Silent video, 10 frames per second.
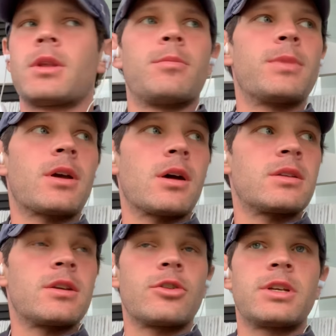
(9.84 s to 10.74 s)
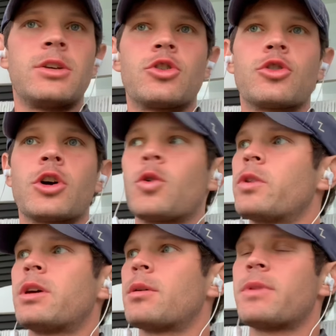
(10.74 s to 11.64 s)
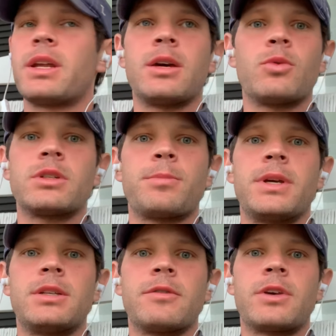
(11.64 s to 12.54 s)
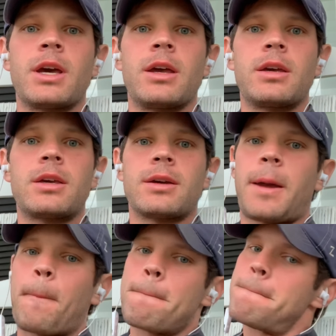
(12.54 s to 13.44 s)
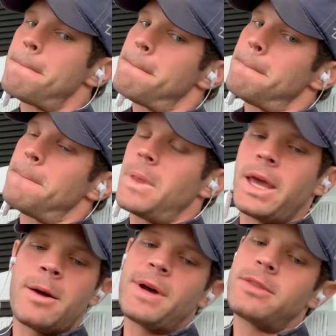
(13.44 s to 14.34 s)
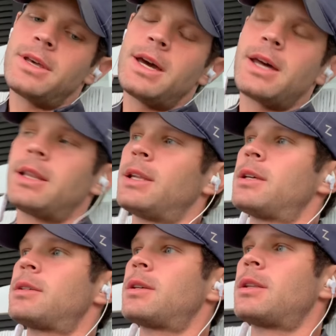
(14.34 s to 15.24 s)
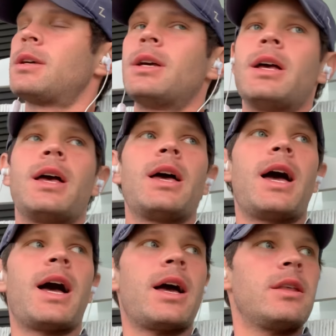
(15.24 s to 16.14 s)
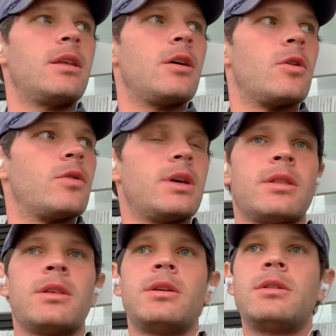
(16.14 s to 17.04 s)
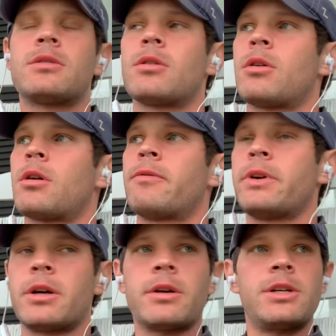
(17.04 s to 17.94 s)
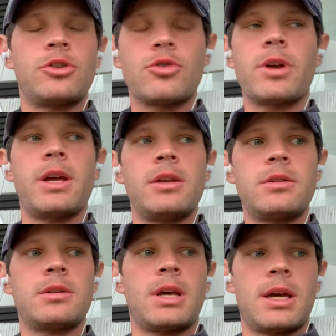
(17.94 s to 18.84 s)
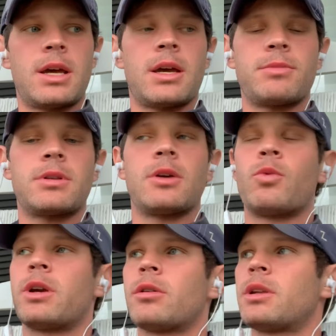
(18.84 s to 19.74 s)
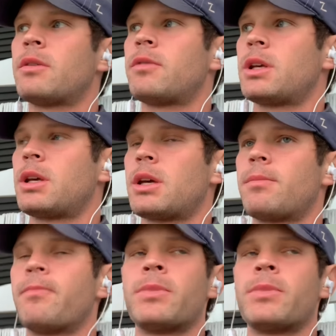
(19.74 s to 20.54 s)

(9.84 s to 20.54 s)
Because their teacher told them that it was a piece of cake. How about that? Listen, I know that these are very strange times that we are living in.